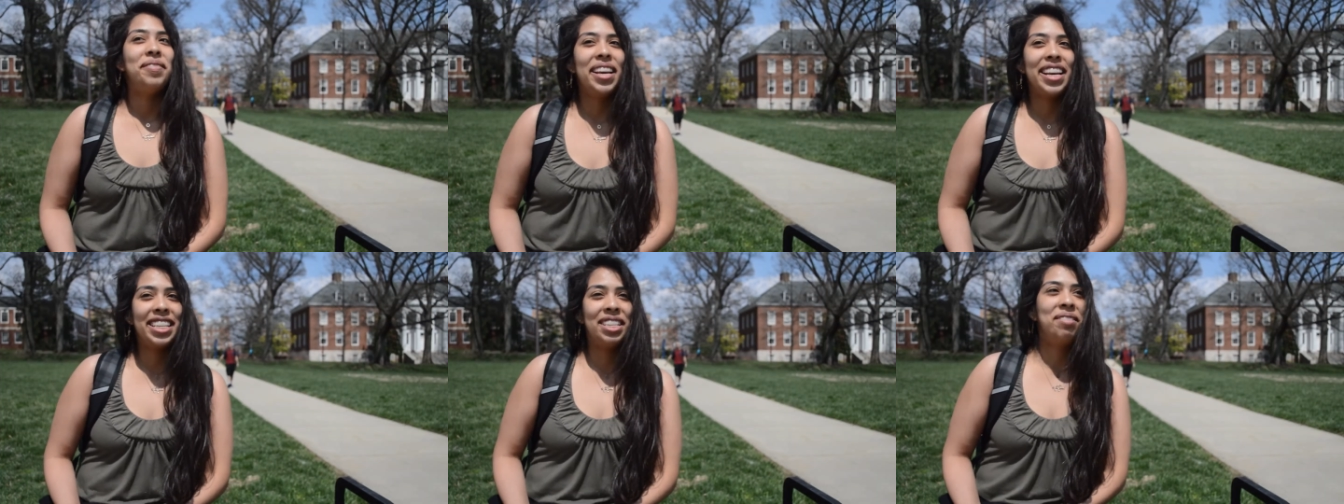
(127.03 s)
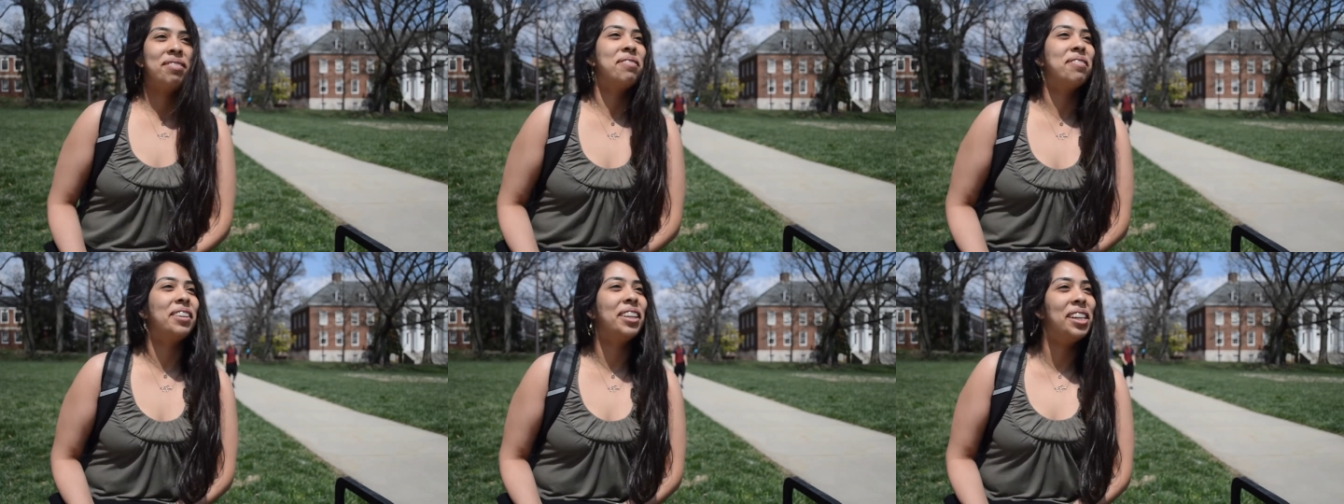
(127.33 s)
makes
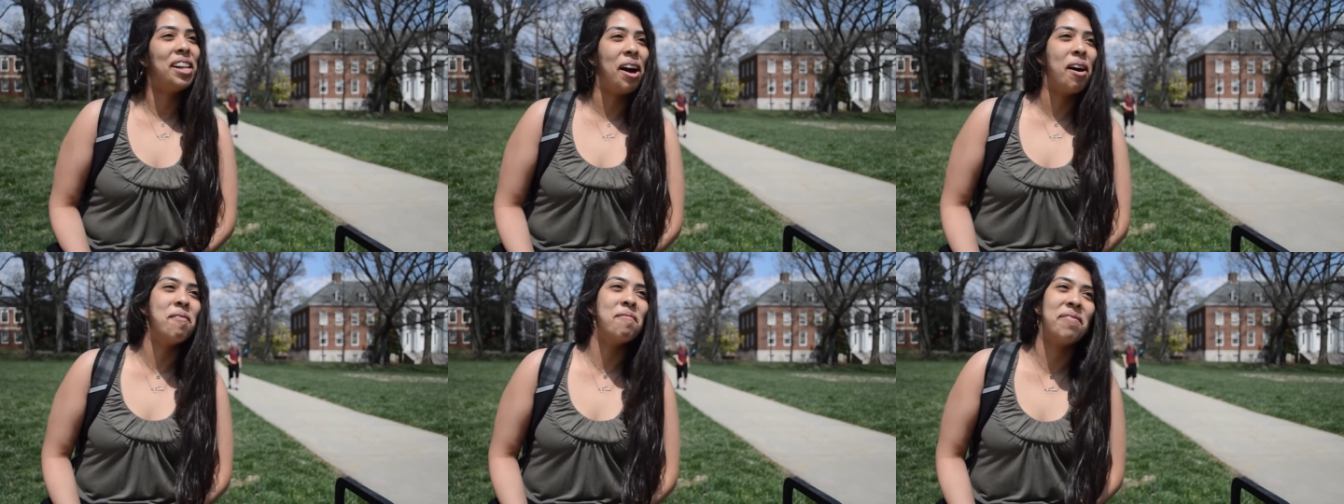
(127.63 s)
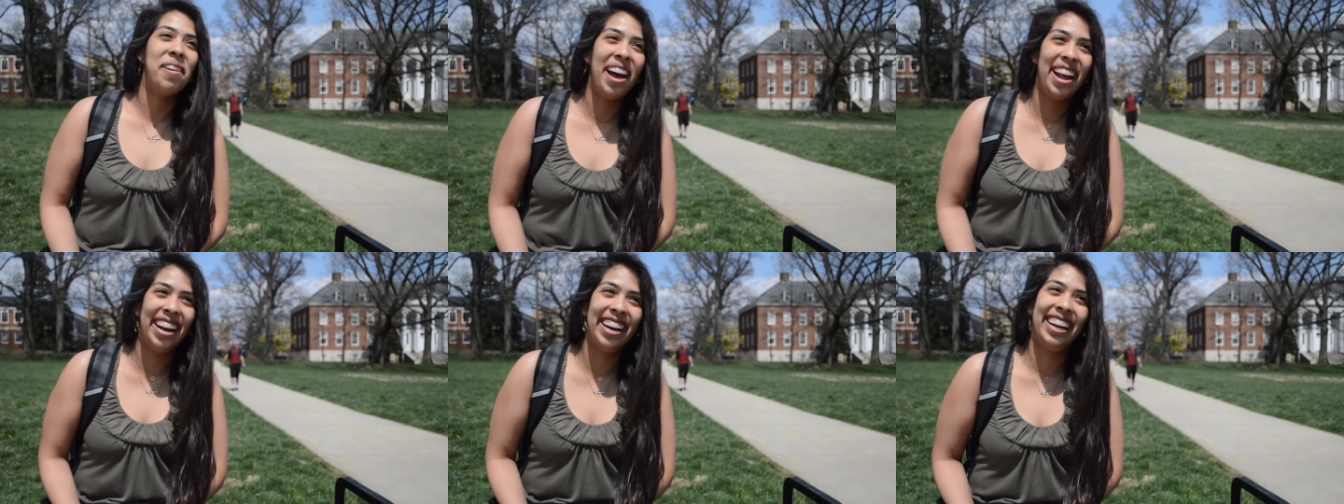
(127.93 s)
me feel
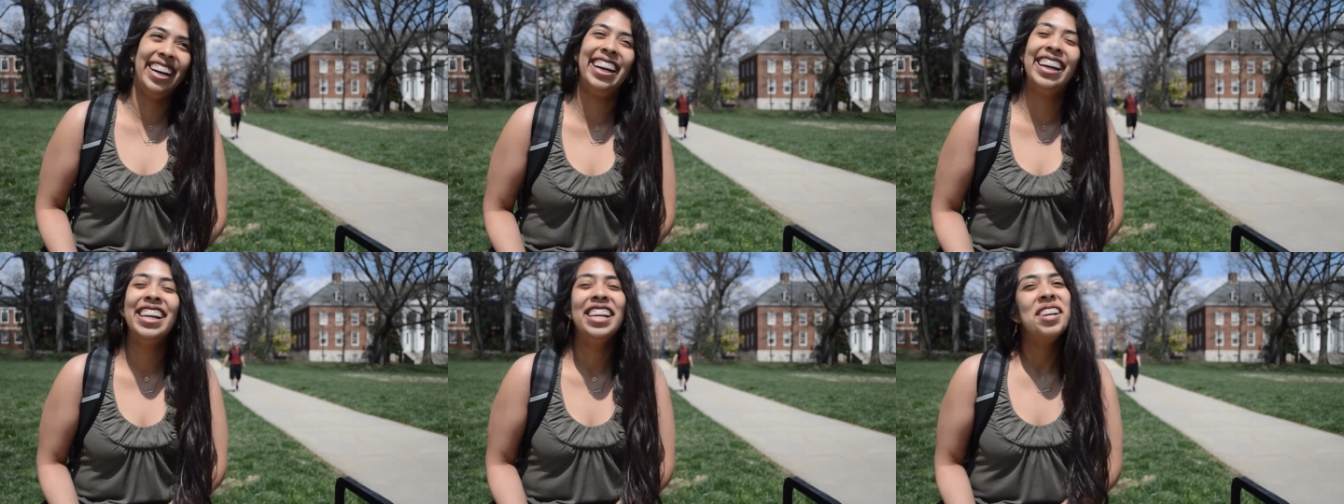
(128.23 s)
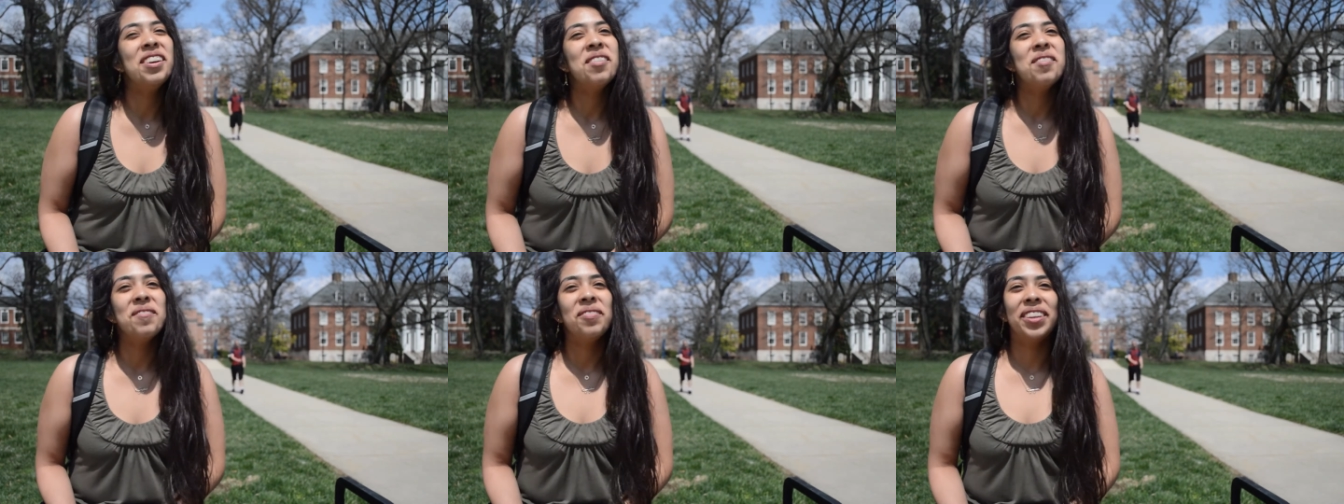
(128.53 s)

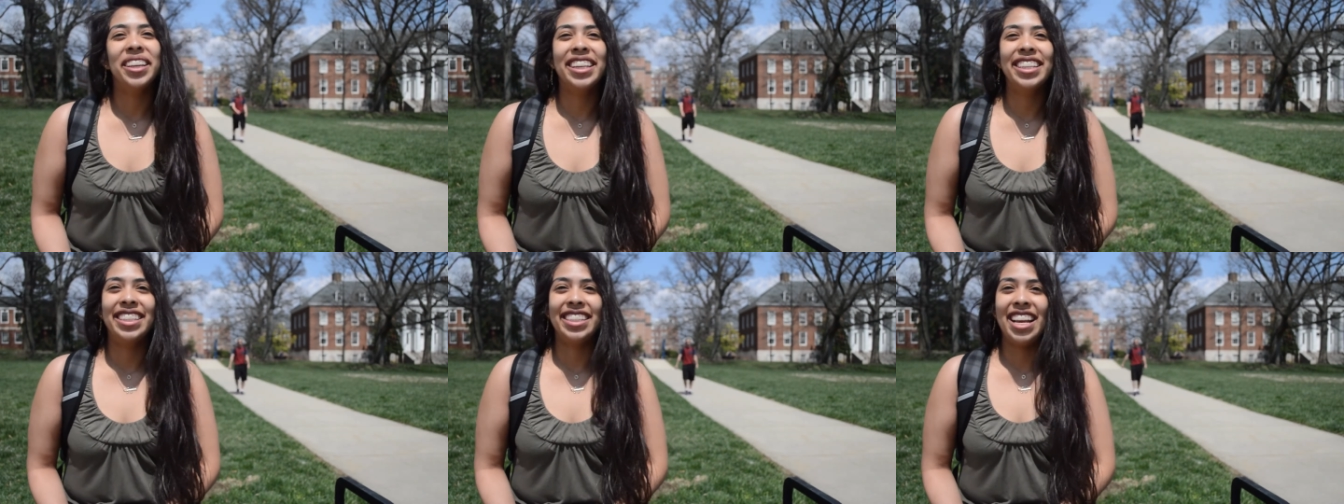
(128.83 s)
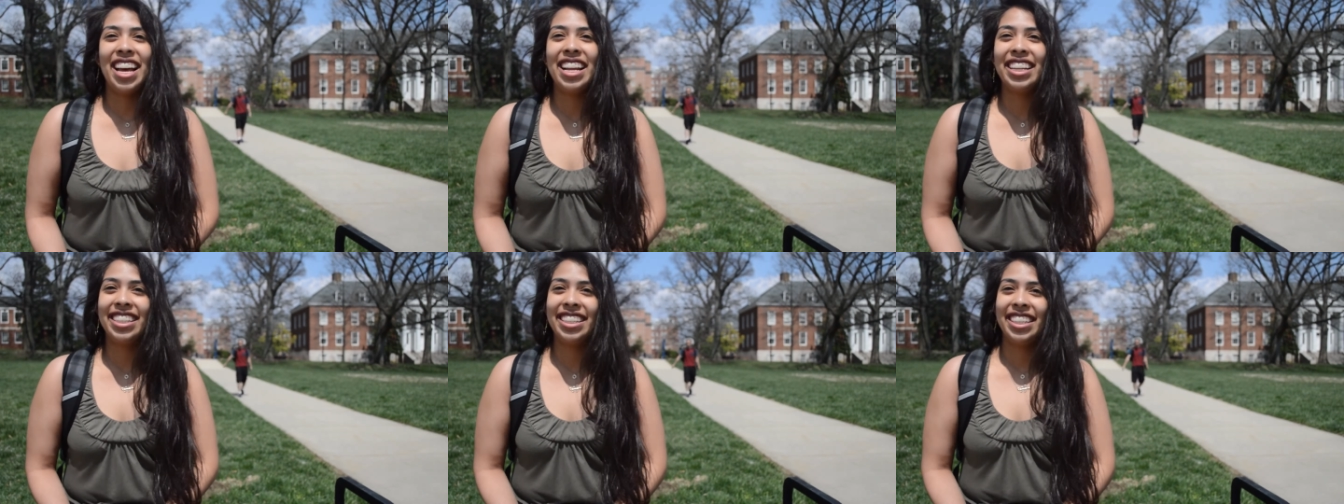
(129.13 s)
better
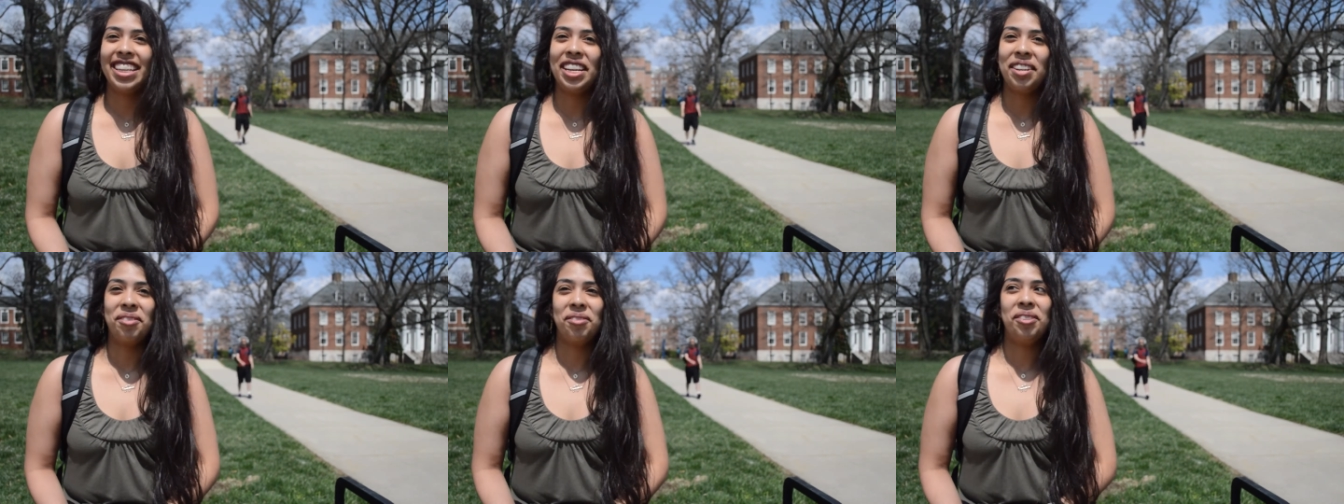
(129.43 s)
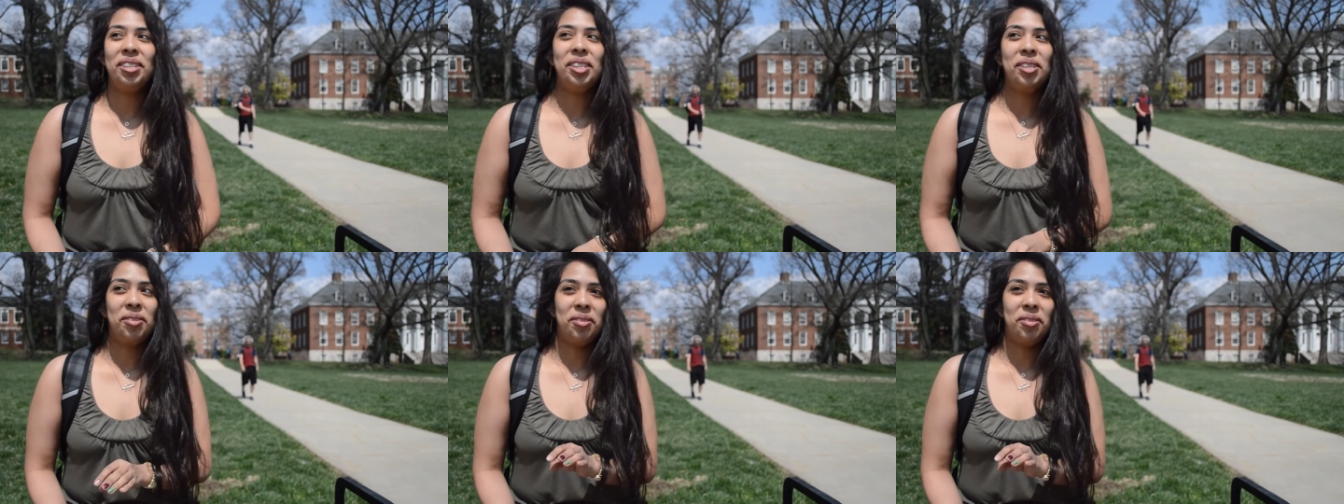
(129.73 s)
that's like really